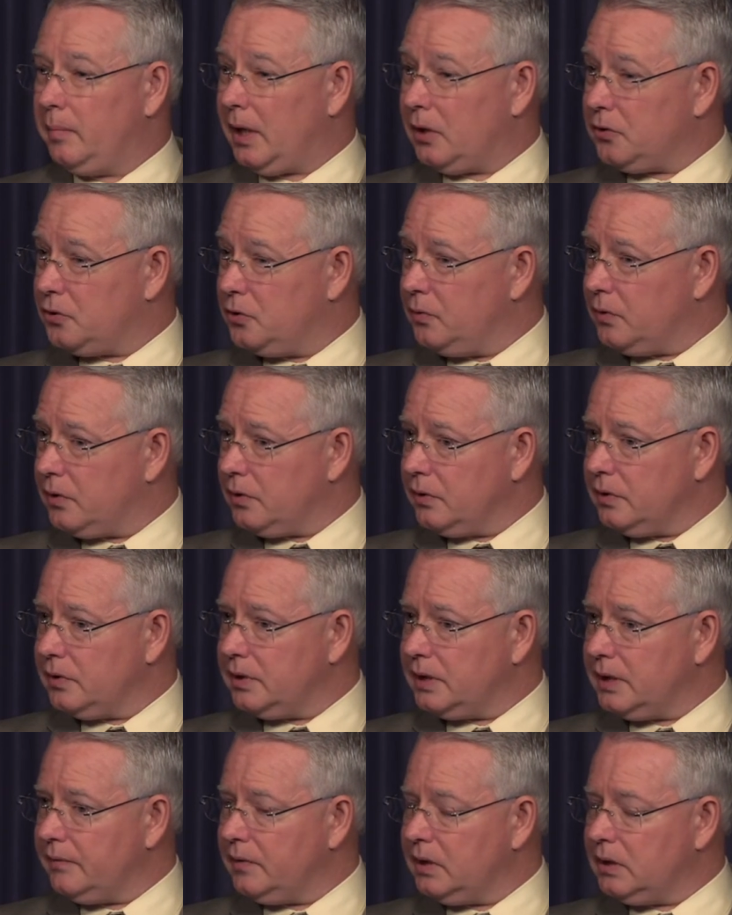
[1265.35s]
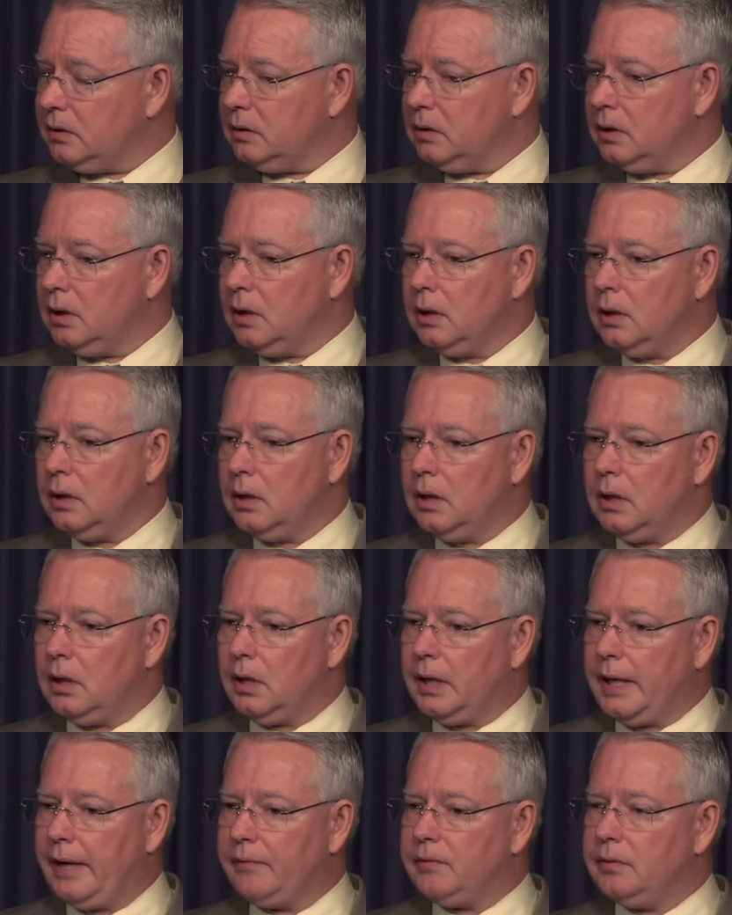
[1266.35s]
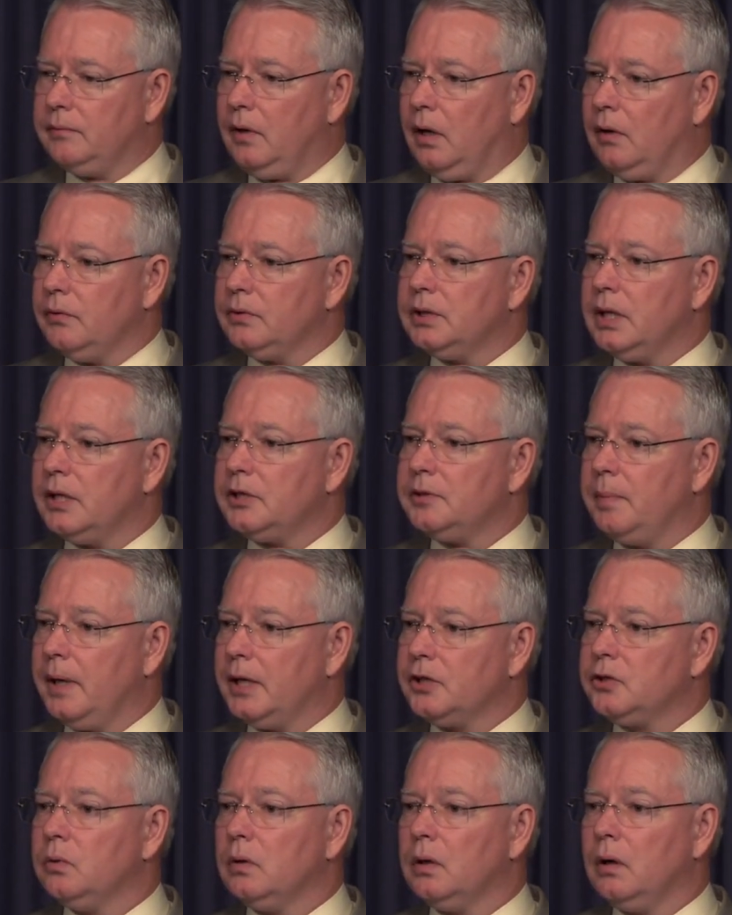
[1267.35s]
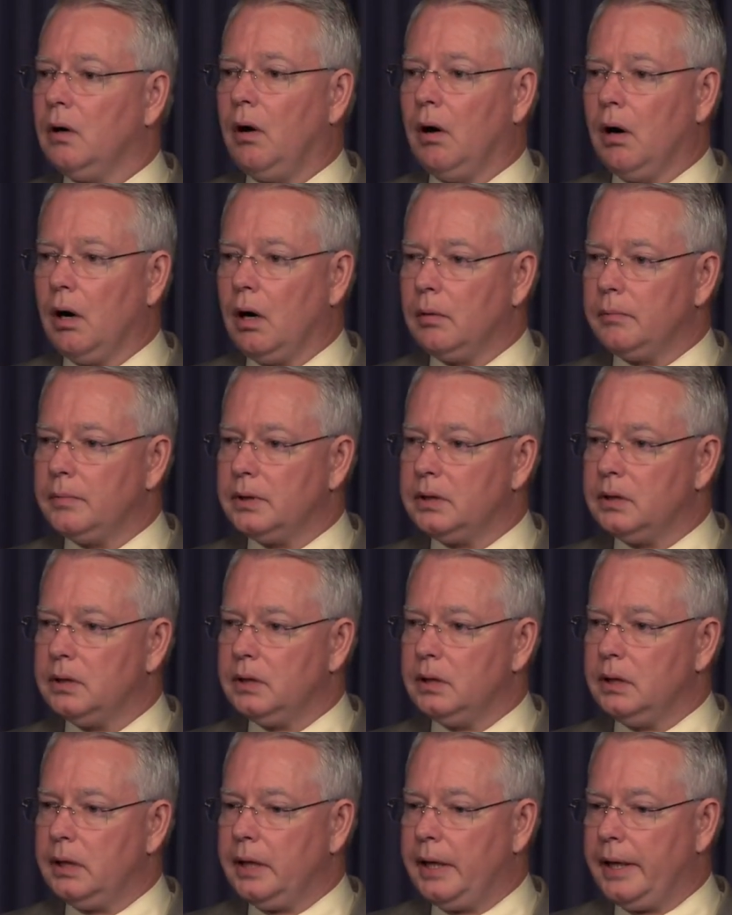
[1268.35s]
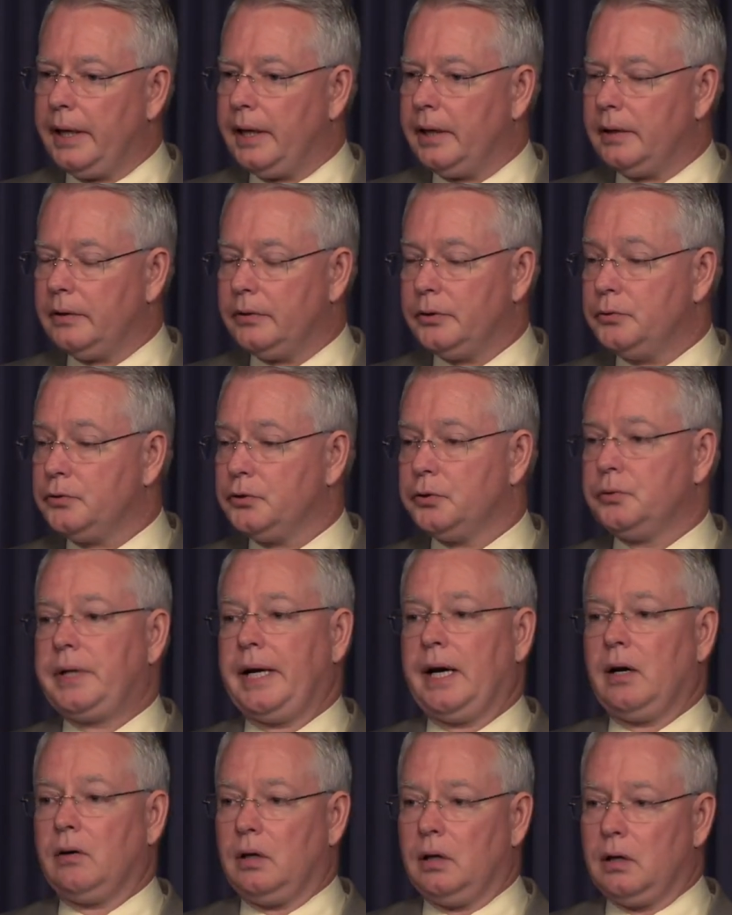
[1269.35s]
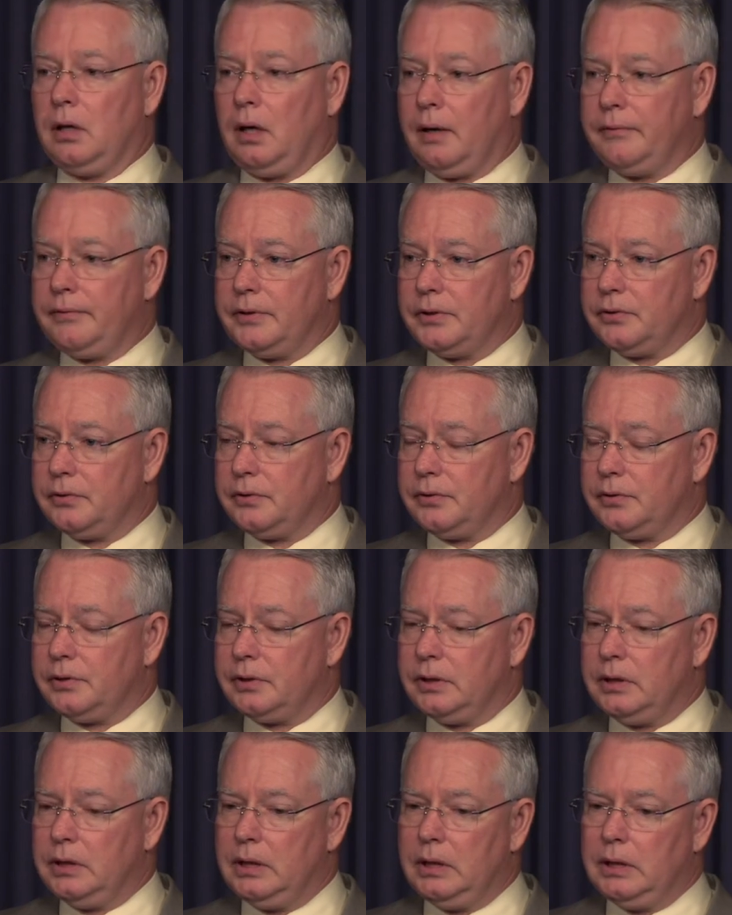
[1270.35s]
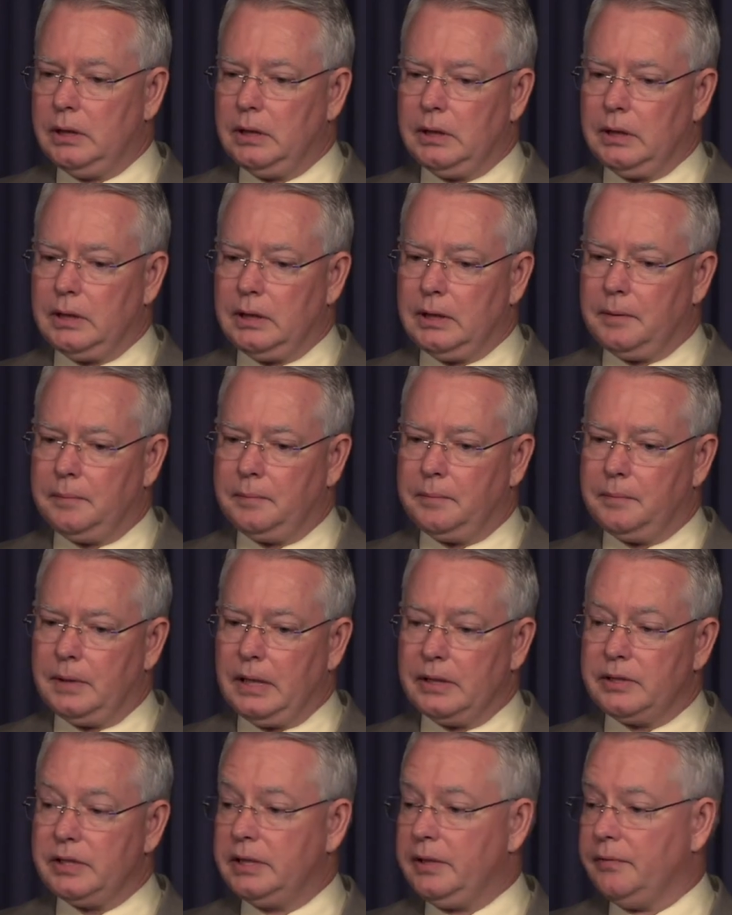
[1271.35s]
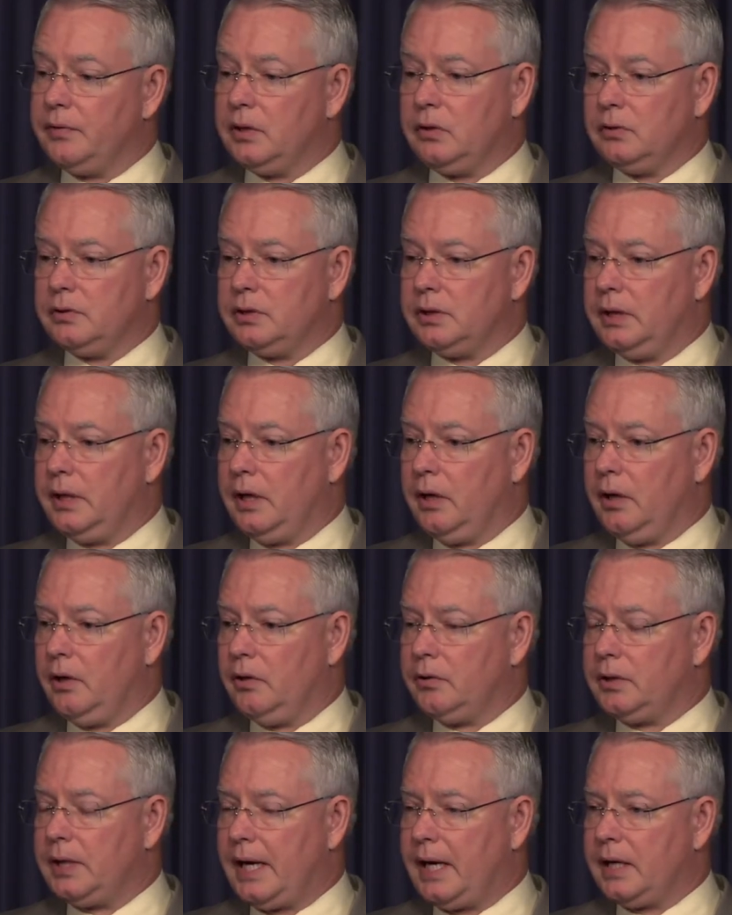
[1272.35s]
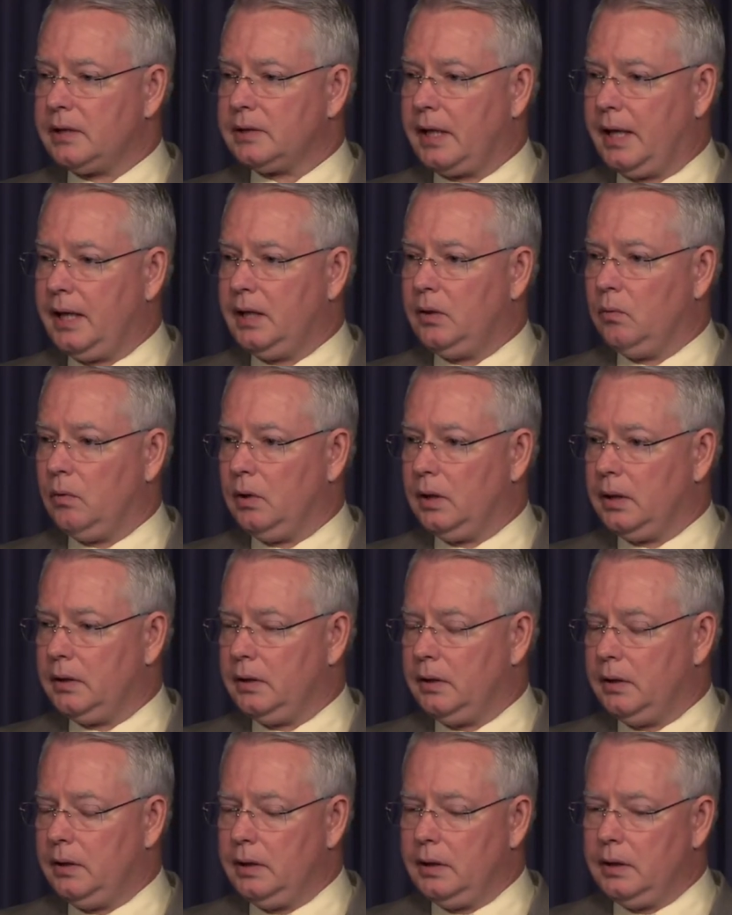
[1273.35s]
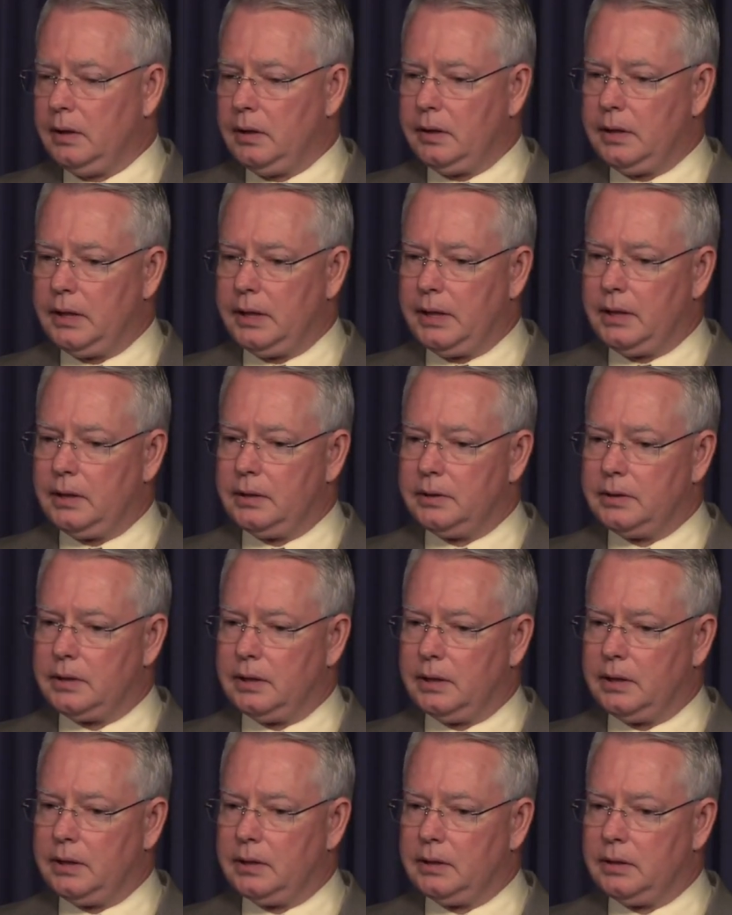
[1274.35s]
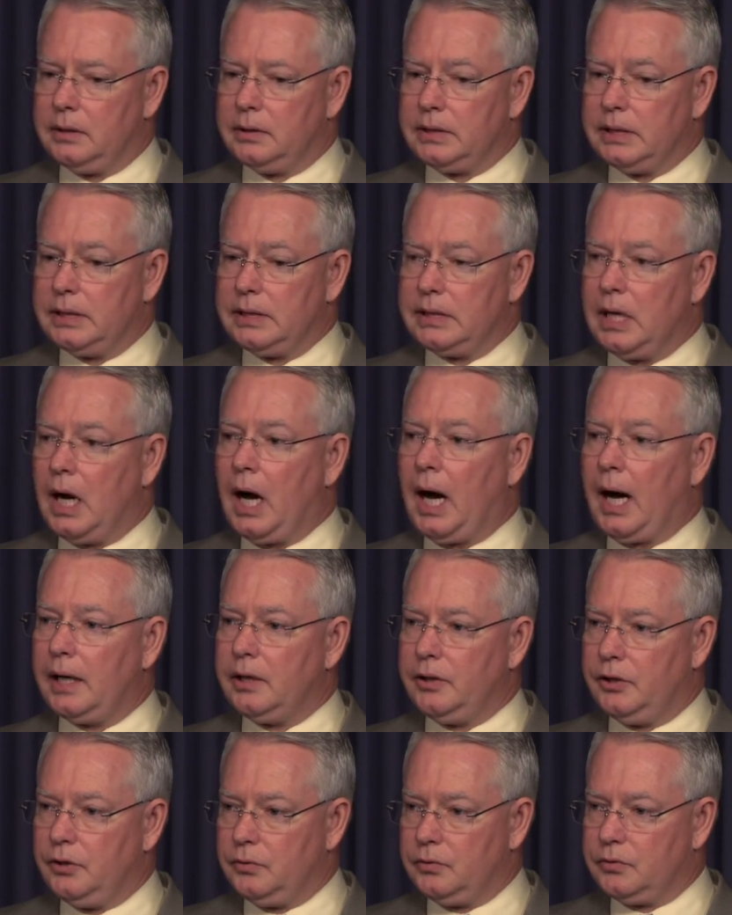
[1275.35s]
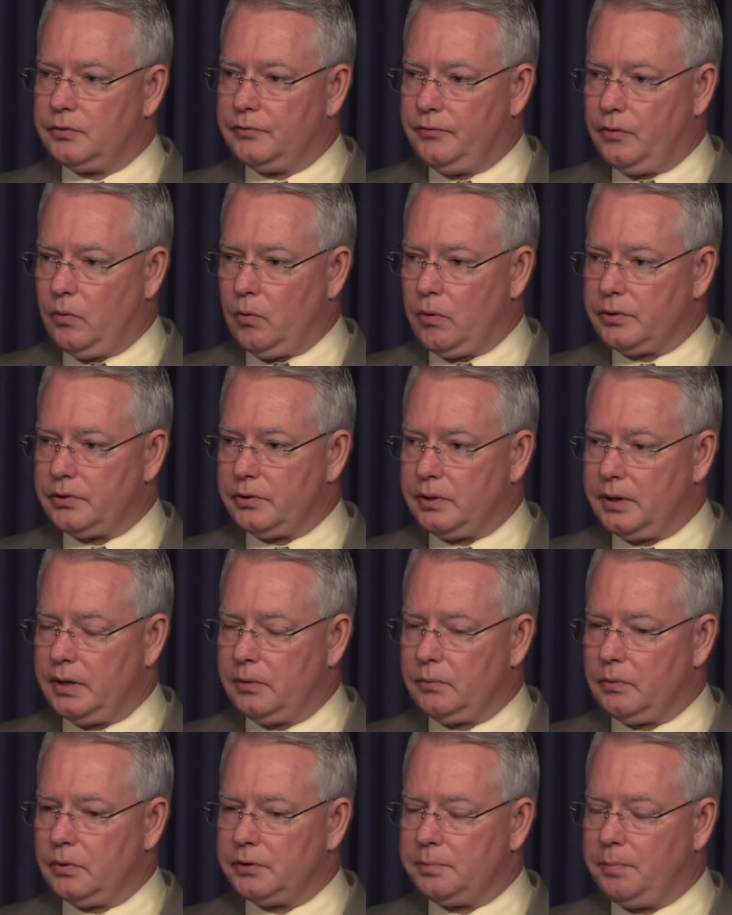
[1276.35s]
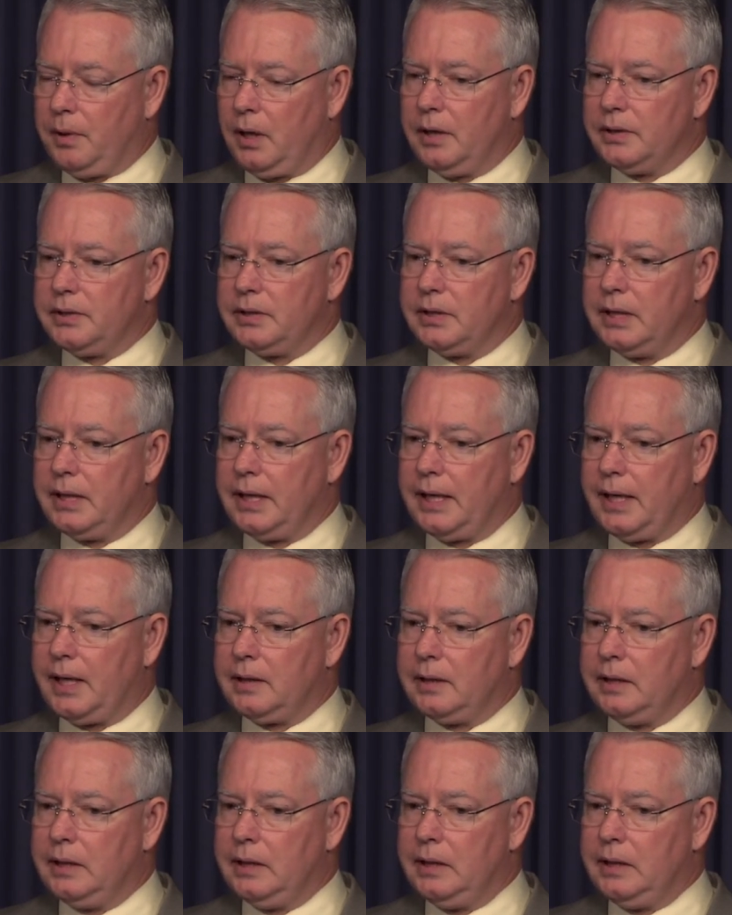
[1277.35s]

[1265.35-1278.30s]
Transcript: about 2/3 even, have involved suspects who are armed and who drew down on officers. That's a difficult scenario to ask anyone than to not use force in response to that.